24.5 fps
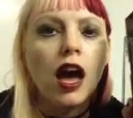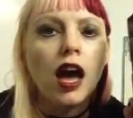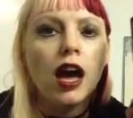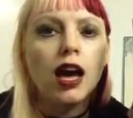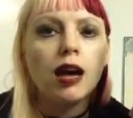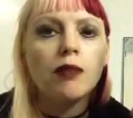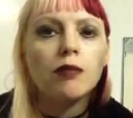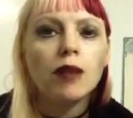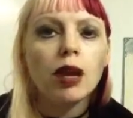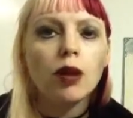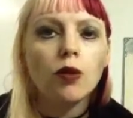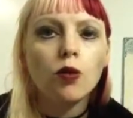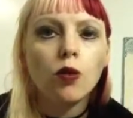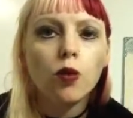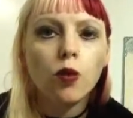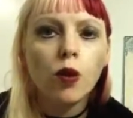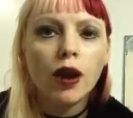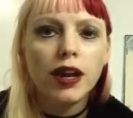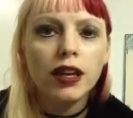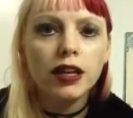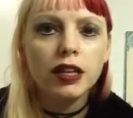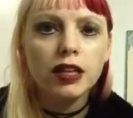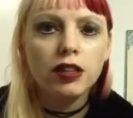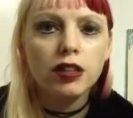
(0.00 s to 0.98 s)
I'm
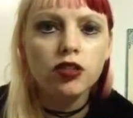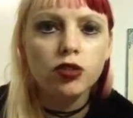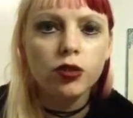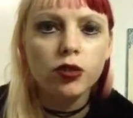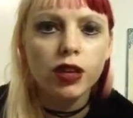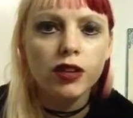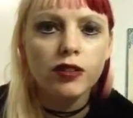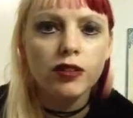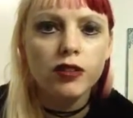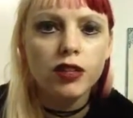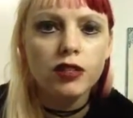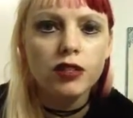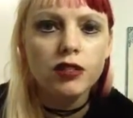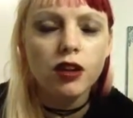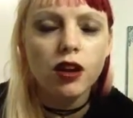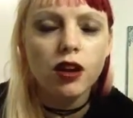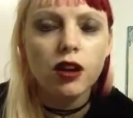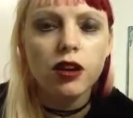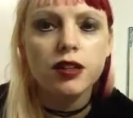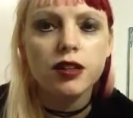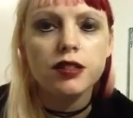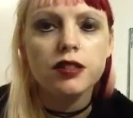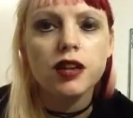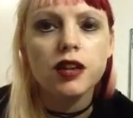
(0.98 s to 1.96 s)
quite enjoying these
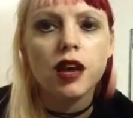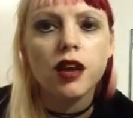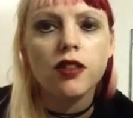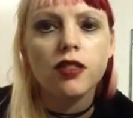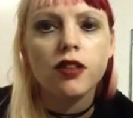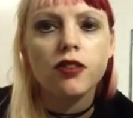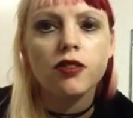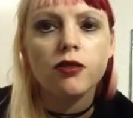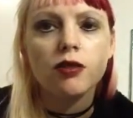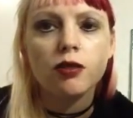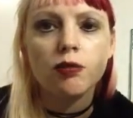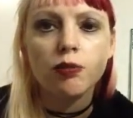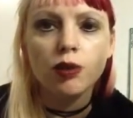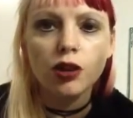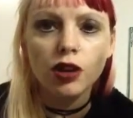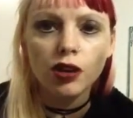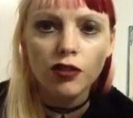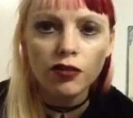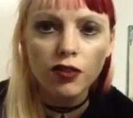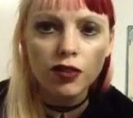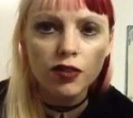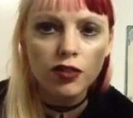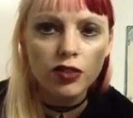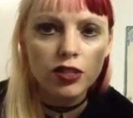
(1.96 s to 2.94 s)
cards. I thought they were
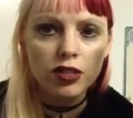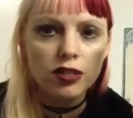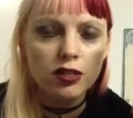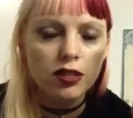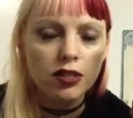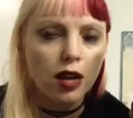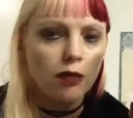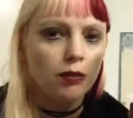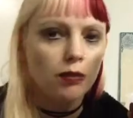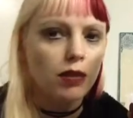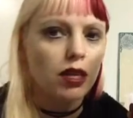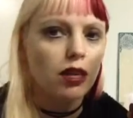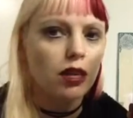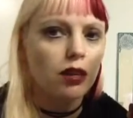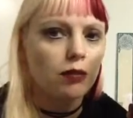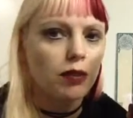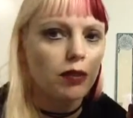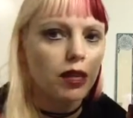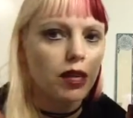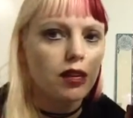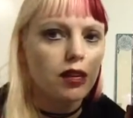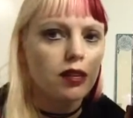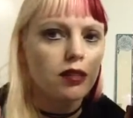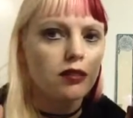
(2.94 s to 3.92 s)
perfect for this time of year
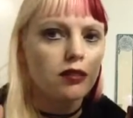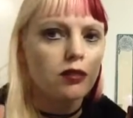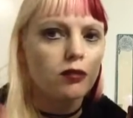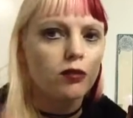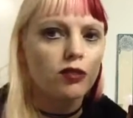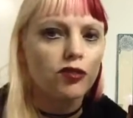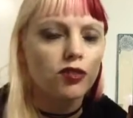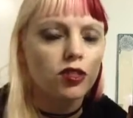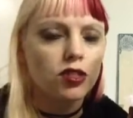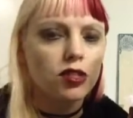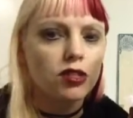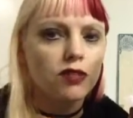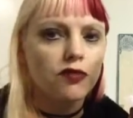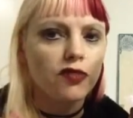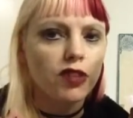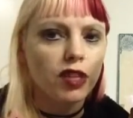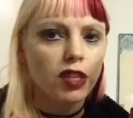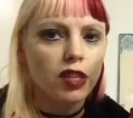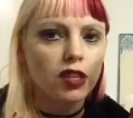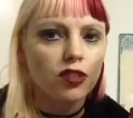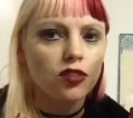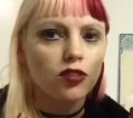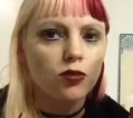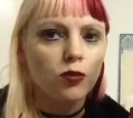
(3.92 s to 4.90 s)
because we've just
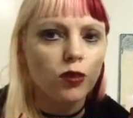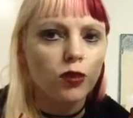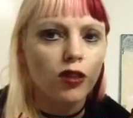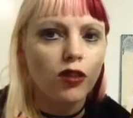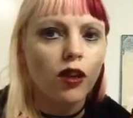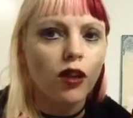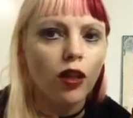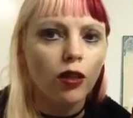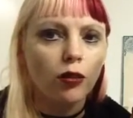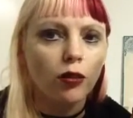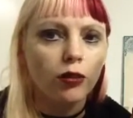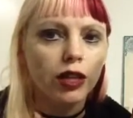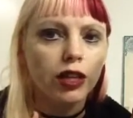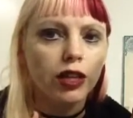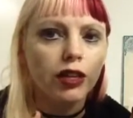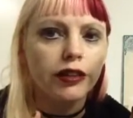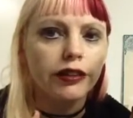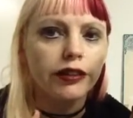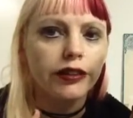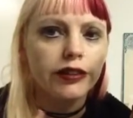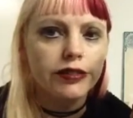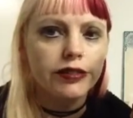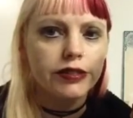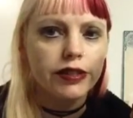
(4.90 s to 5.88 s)
finished with
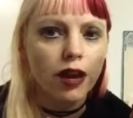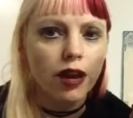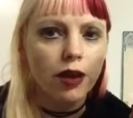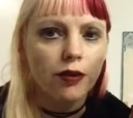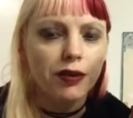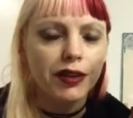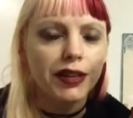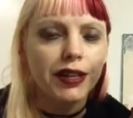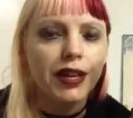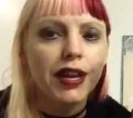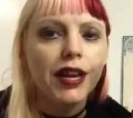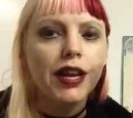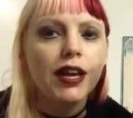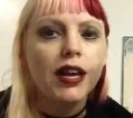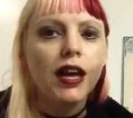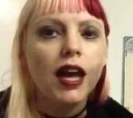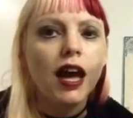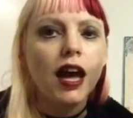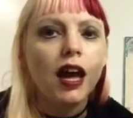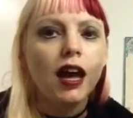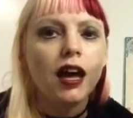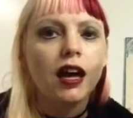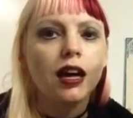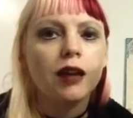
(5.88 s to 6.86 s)
Halloween and Samhain,
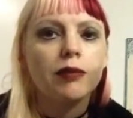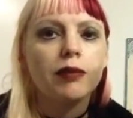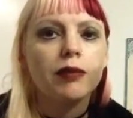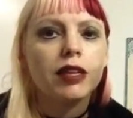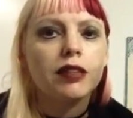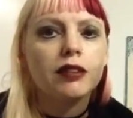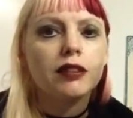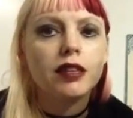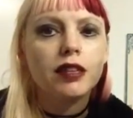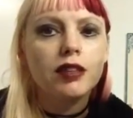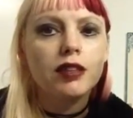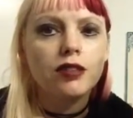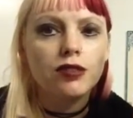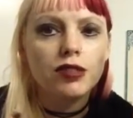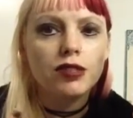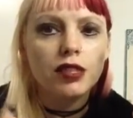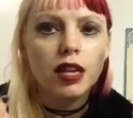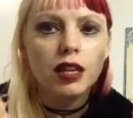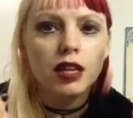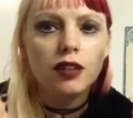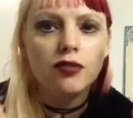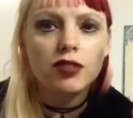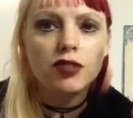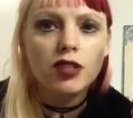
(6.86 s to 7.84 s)
and the year is
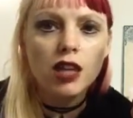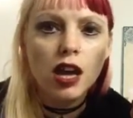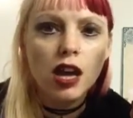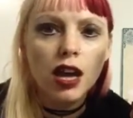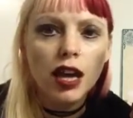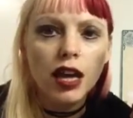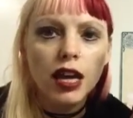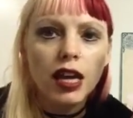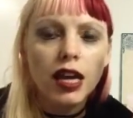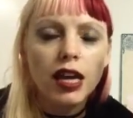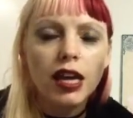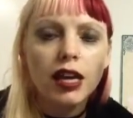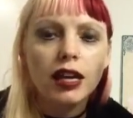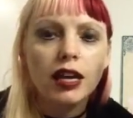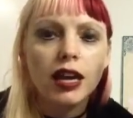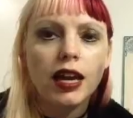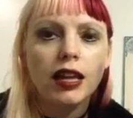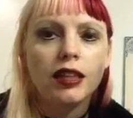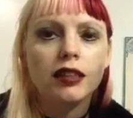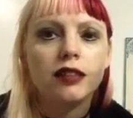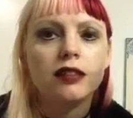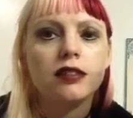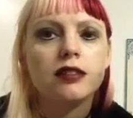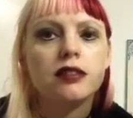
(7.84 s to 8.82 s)
kind of dying,
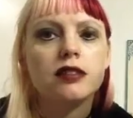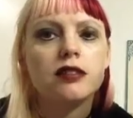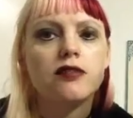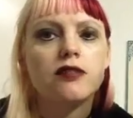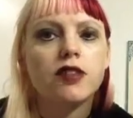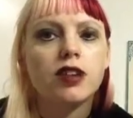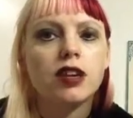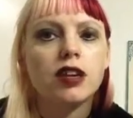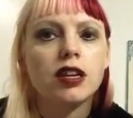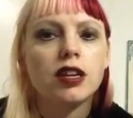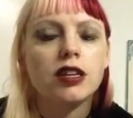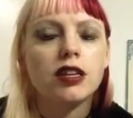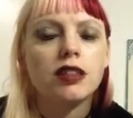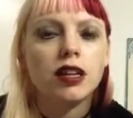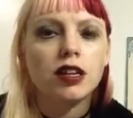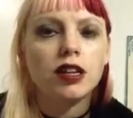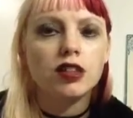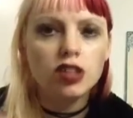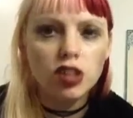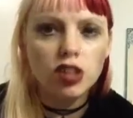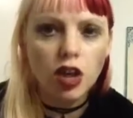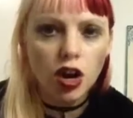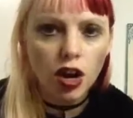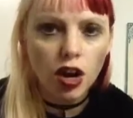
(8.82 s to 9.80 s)
and it's a very
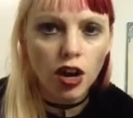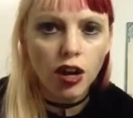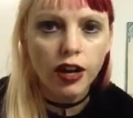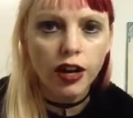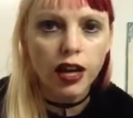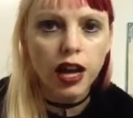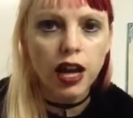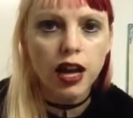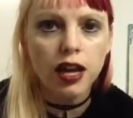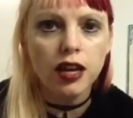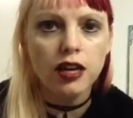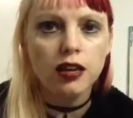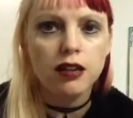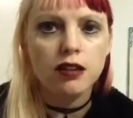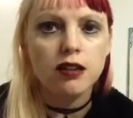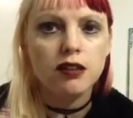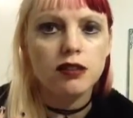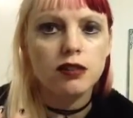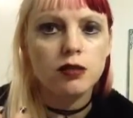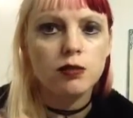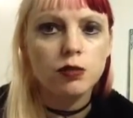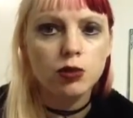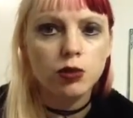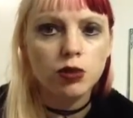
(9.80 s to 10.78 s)
like dark
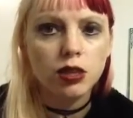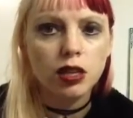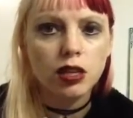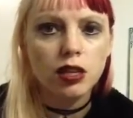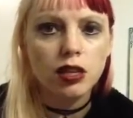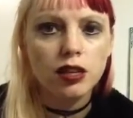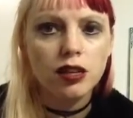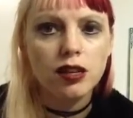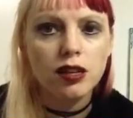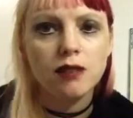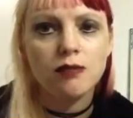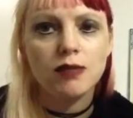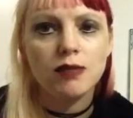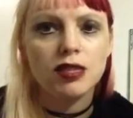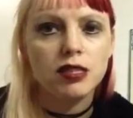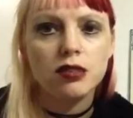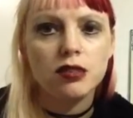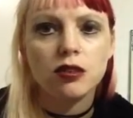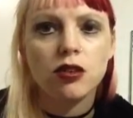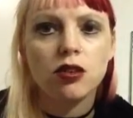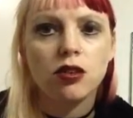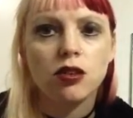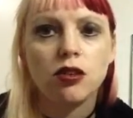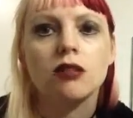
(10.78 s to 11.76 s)
and spooky,
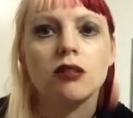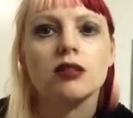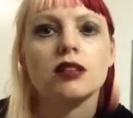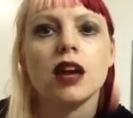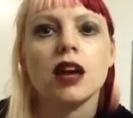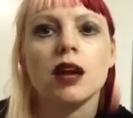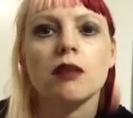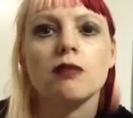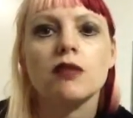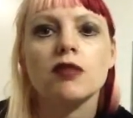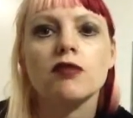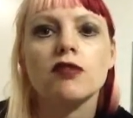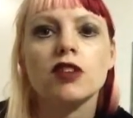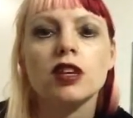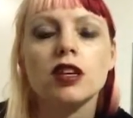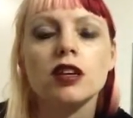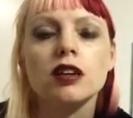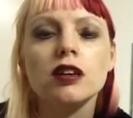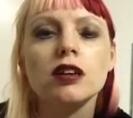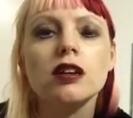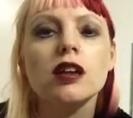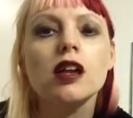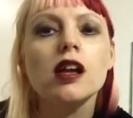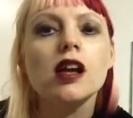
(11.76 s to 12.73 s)
mystical time of
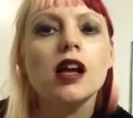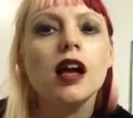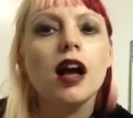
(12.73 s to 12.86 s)
year,